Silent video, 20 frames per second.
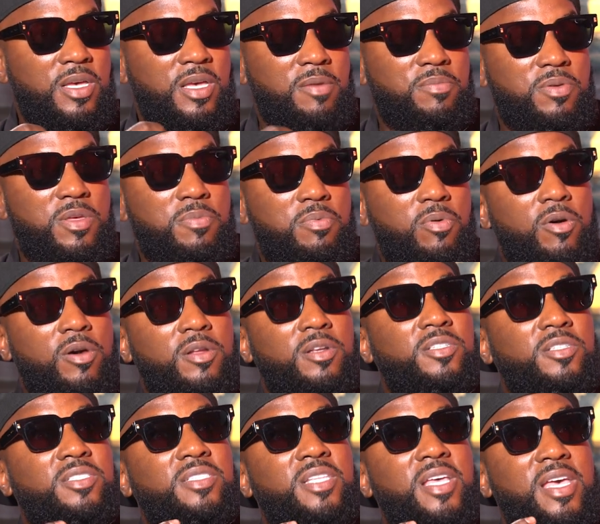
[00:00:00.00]
and people
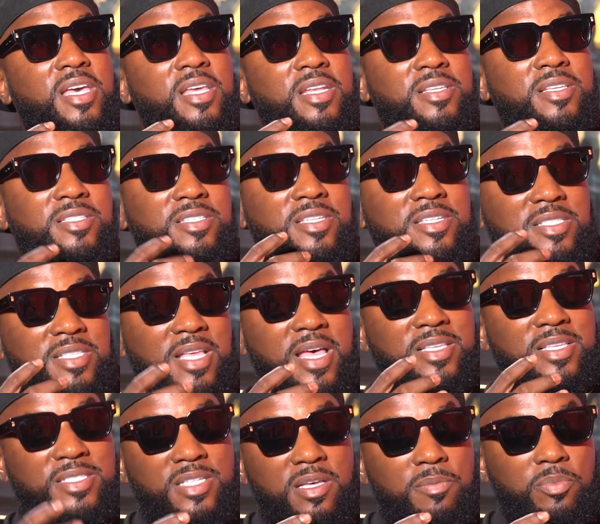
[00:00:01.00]
understand it's just
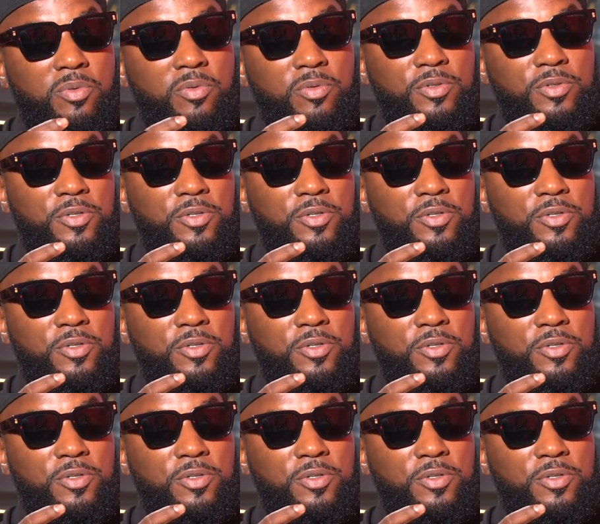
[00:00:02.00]
that simple.